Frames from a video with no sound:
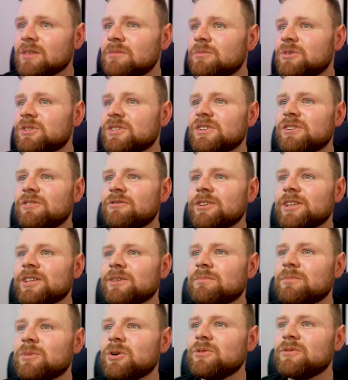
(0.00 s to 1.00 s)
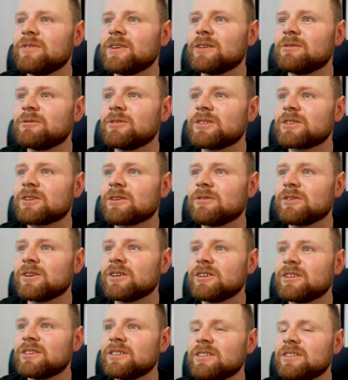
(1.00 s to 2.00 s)
But it's not really moving. What's going
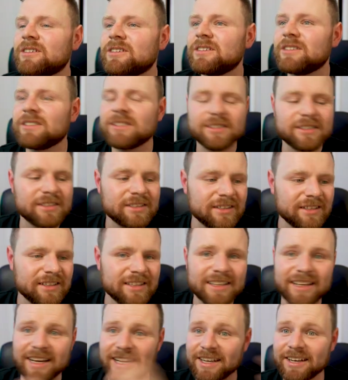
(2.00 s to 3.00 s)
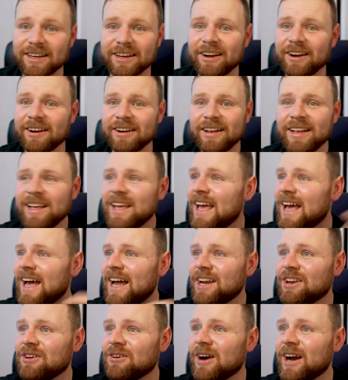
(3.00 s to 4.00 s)
on? I don't know.
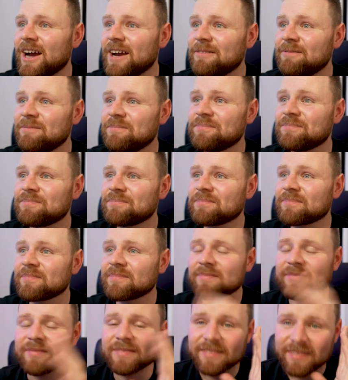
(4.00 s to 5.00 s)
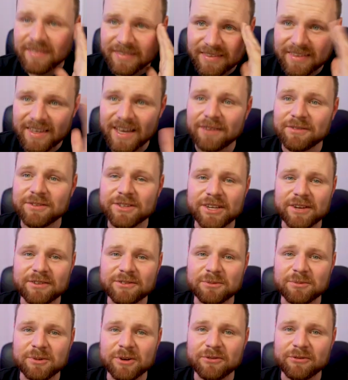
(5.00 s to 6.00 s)
Anyway, have
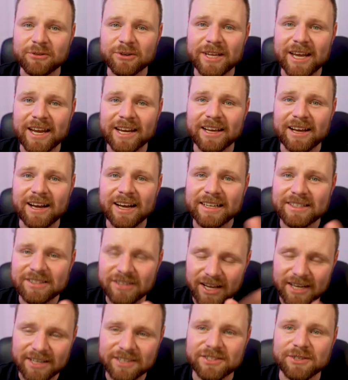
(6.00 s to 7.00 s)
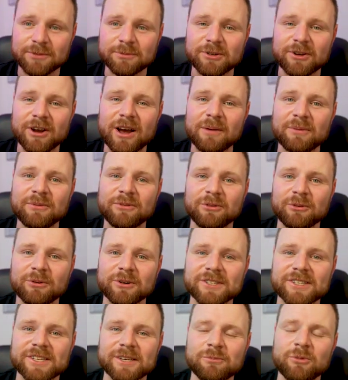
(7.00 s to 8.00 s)
yourselves a beautiful day, guys. Like and subscribe if you
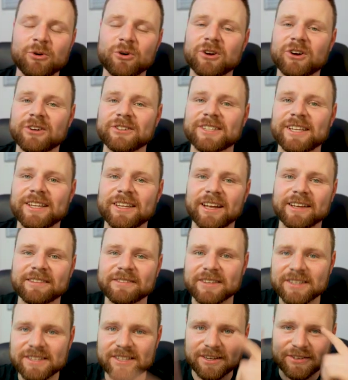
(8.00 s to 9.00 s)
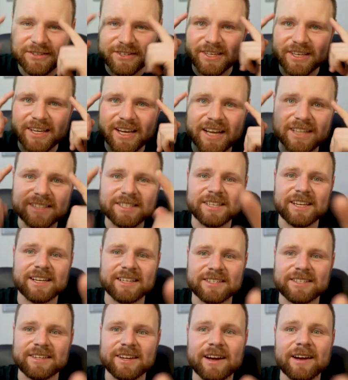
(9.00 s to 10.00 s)
want to see more content like this, and I'll see you guys
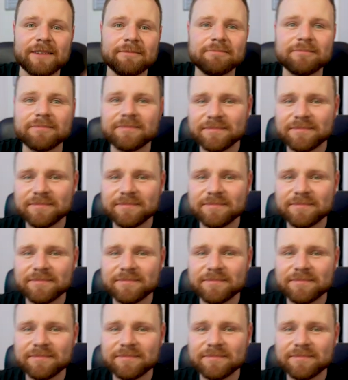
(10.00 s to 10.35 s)
next time.